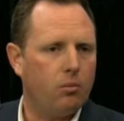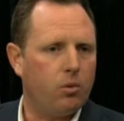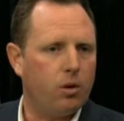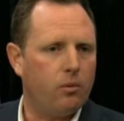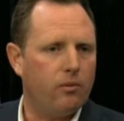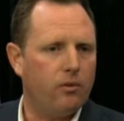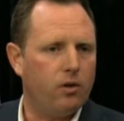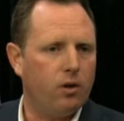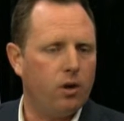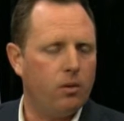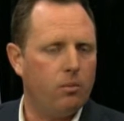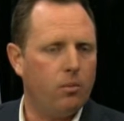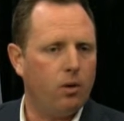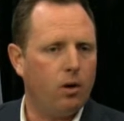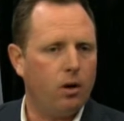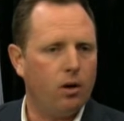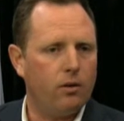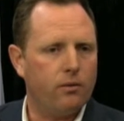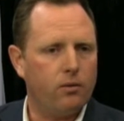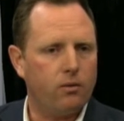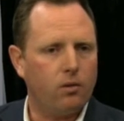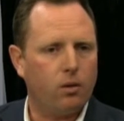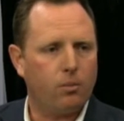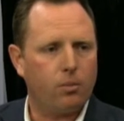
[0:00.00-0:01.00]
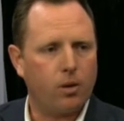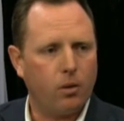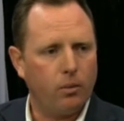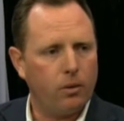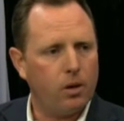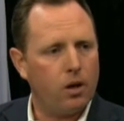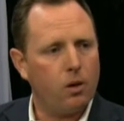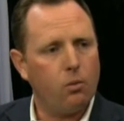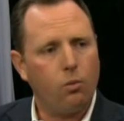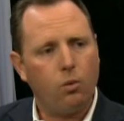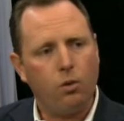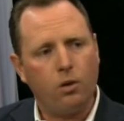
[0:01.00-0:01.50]
very mindful. I
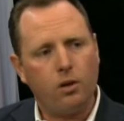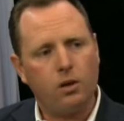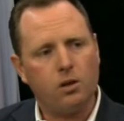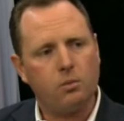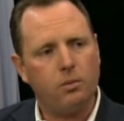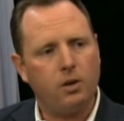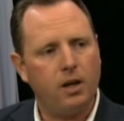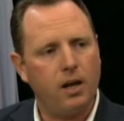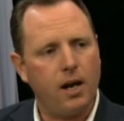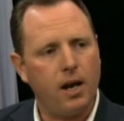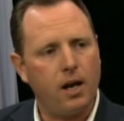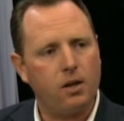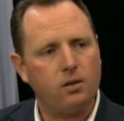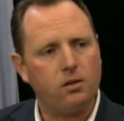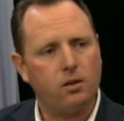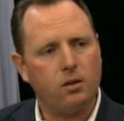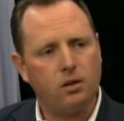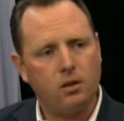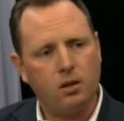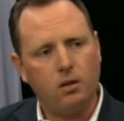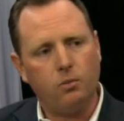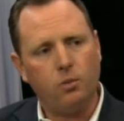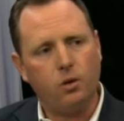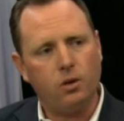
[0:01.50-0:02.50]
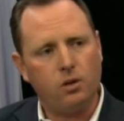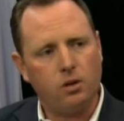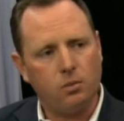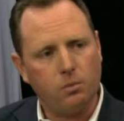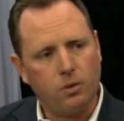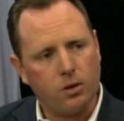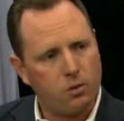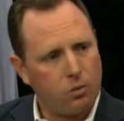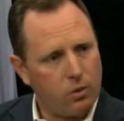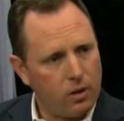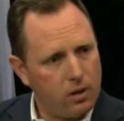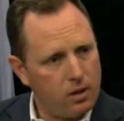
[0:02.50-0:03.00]
probably don't work as many hours as I did when I was in
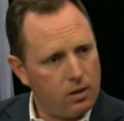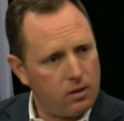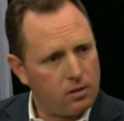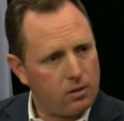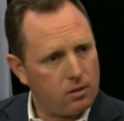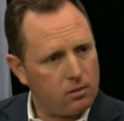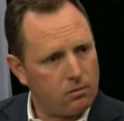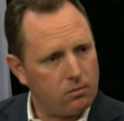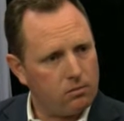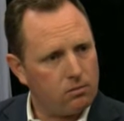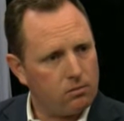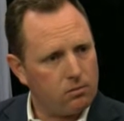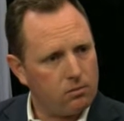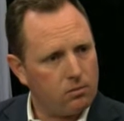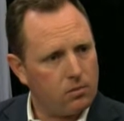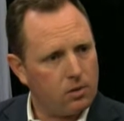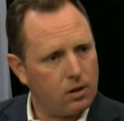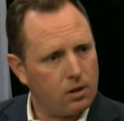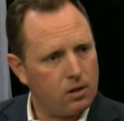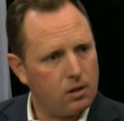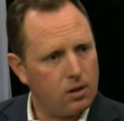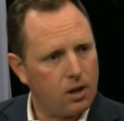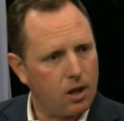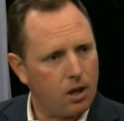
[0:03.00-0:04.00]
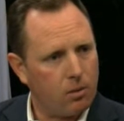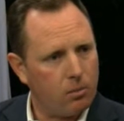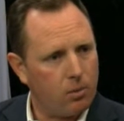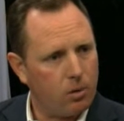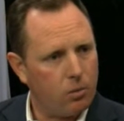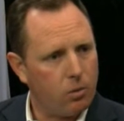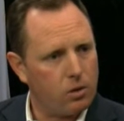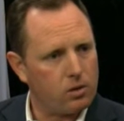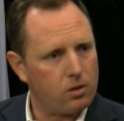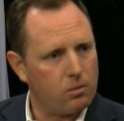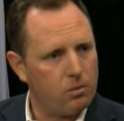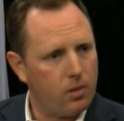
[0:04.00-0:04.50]
my 20s and I
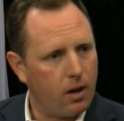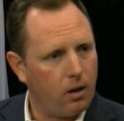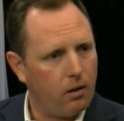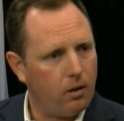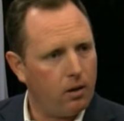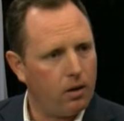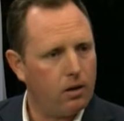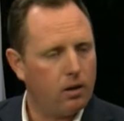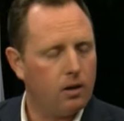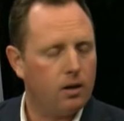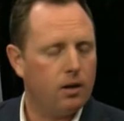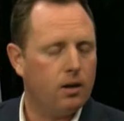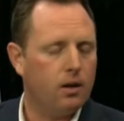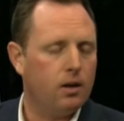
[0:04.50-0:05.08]
wasn't married,